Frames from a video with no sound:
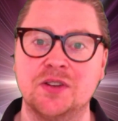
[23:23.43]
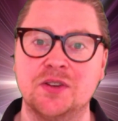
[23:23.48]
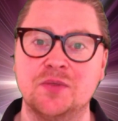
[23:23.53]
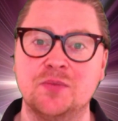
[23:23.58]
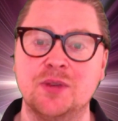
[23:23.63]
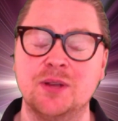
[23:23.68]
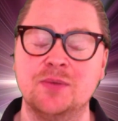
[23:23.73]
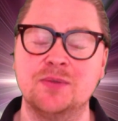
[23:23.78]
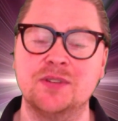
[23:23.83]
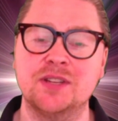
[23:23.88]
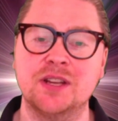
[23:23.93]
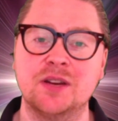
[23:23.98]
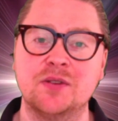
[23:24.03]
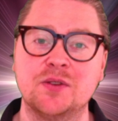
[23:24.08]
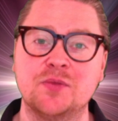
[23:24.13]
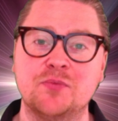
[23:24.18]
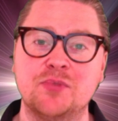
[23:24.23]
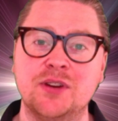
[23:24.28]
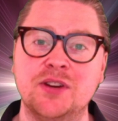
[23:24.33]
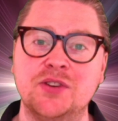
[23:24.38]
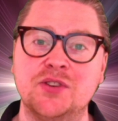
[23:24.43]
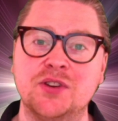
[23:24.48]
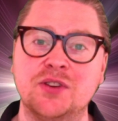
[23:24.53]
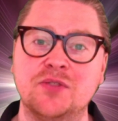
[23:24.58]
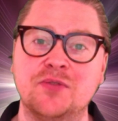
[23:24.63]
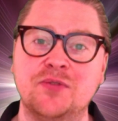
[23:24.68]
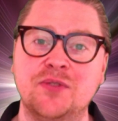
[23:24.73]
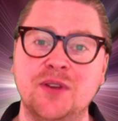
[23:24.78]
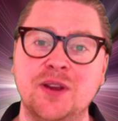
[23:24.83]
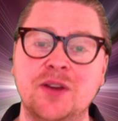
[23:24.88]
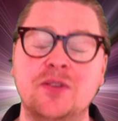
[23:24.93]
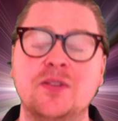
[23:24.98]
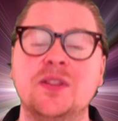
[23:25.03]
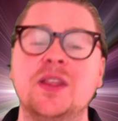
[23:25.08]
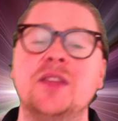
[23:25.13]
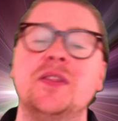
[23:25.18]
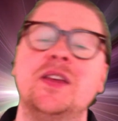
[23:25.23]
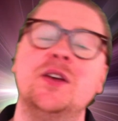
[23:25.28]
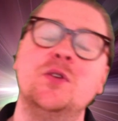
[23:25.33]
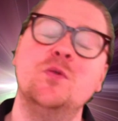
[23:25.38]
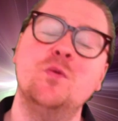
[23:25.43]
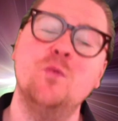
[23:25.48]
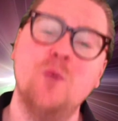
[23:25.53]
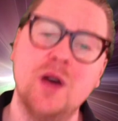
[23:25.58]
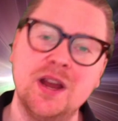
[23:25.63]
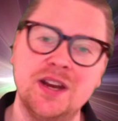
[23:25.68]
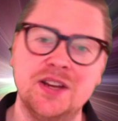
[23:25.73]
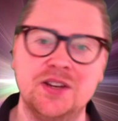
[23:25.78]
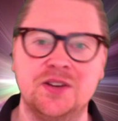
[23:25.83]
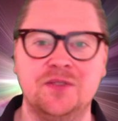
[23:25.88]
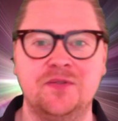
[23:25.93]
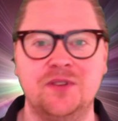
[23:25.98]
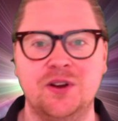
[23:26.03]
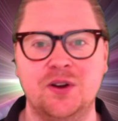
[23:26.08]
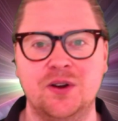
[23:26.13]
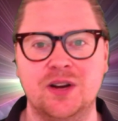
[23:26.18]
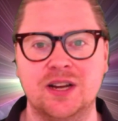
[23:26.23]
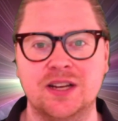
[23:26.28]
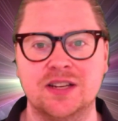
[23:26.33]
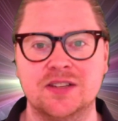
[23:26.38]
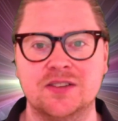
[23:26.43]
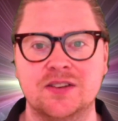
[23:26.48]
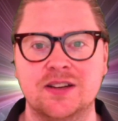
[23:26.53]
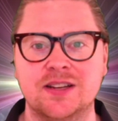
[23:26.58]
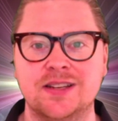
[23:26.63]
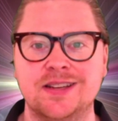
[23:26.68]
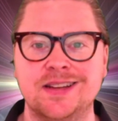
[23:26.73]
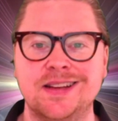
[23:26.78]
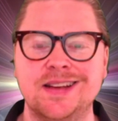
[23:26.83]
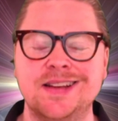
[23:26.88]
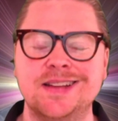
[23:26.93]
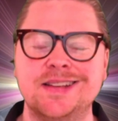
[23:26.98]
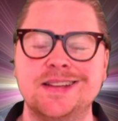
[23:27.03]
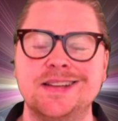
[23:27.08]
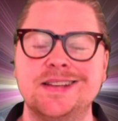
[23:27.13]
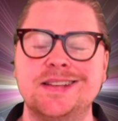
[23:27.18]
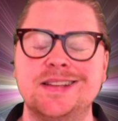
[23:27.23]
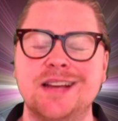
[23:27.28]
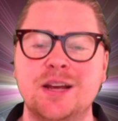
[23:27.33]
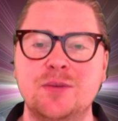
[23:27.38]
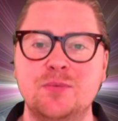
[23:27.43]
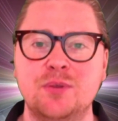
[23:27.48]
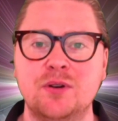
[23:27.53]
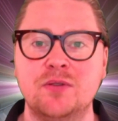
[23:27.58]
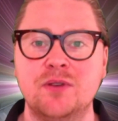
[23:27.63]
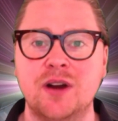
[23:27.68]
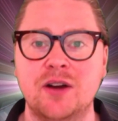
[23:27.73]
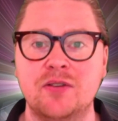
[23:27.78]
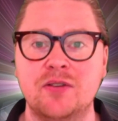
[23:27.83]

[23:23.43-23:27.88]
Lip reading: and people said I was preaching fear, and then they all went into fear and anxiety. It's a temporary